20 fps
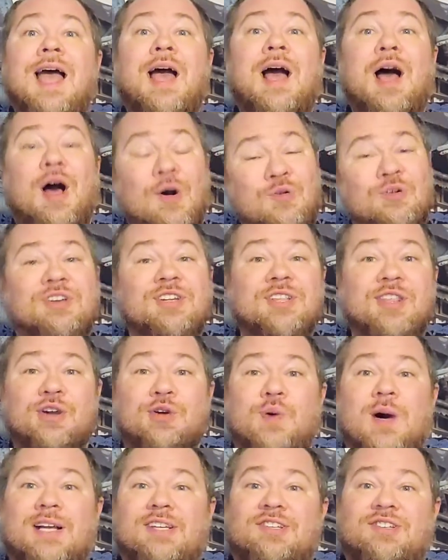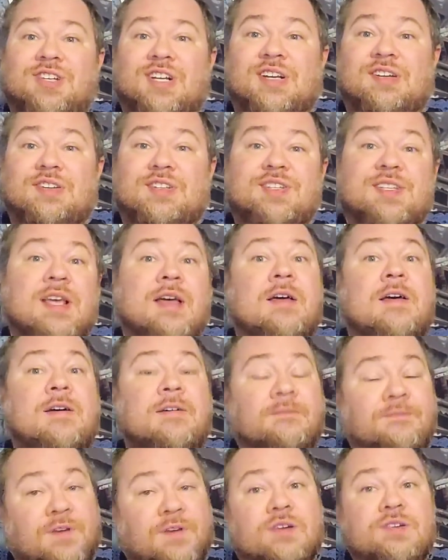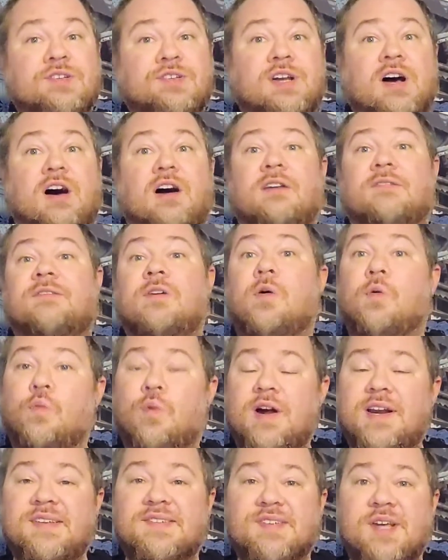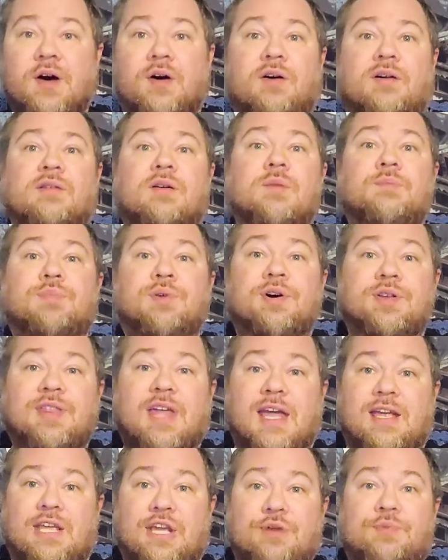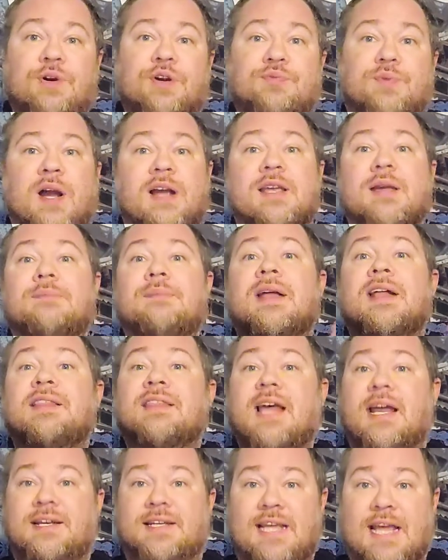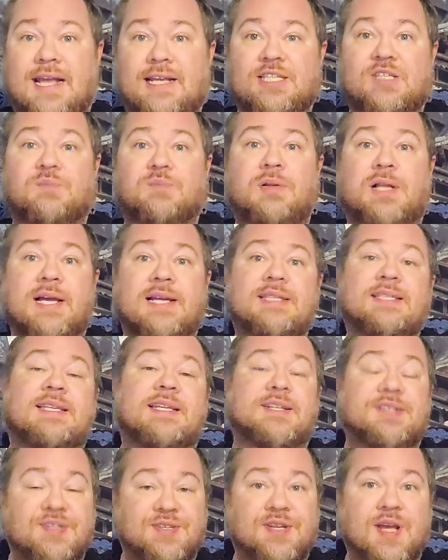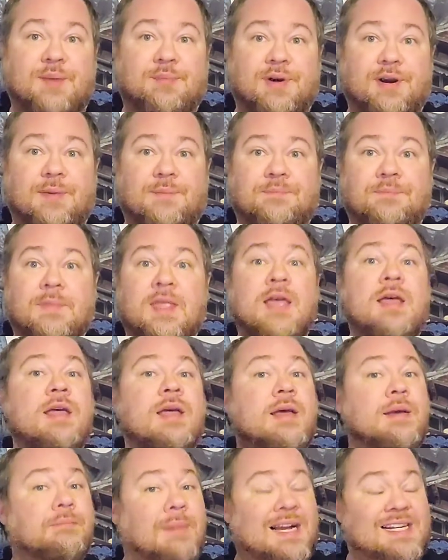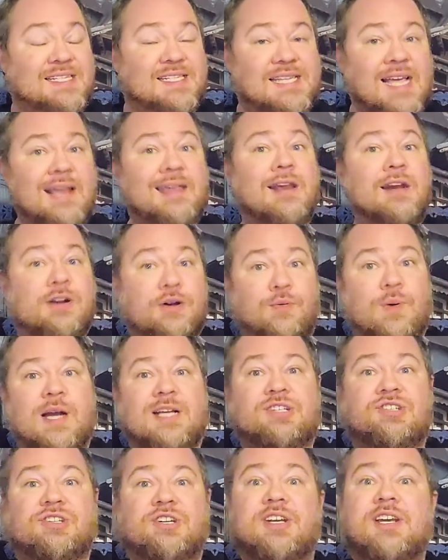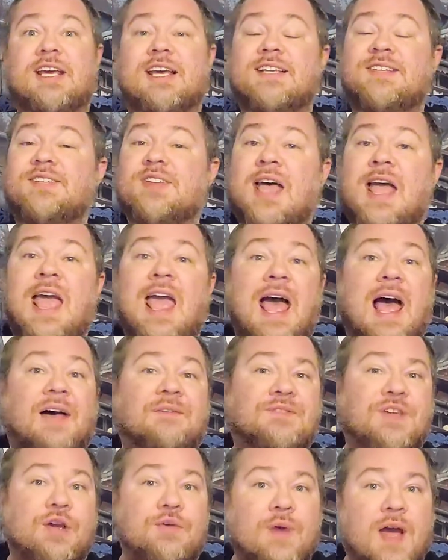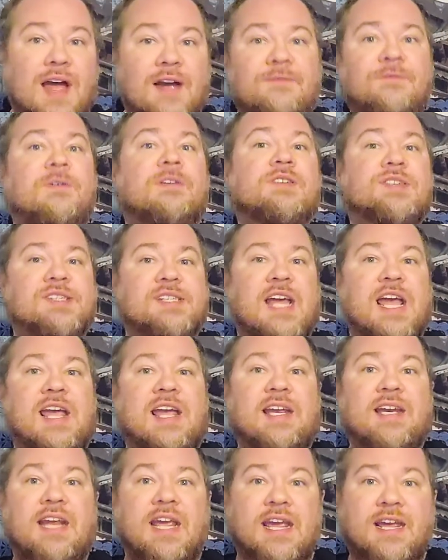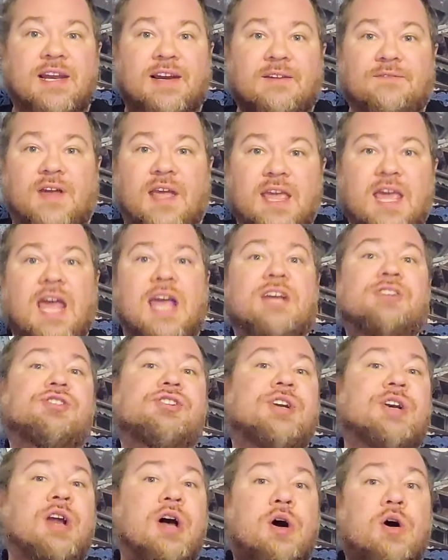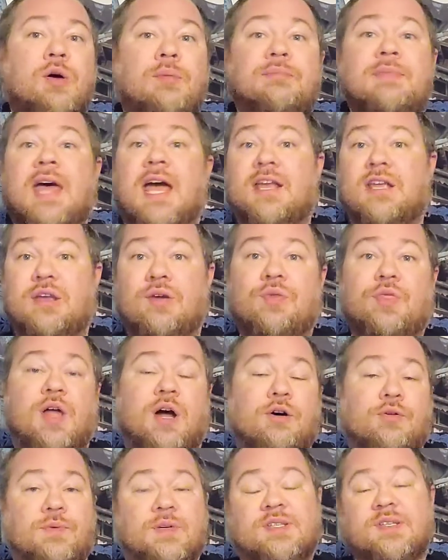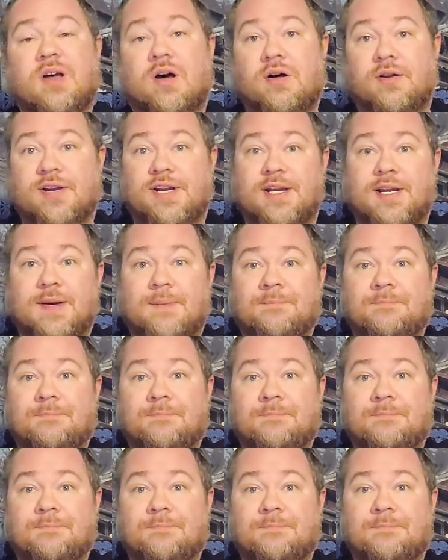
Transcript: On to the questions. First off, what is a horror book that you would recommend that takes place in summer? My second question is, have you ever stayed in a vacation home that you thought was haunted?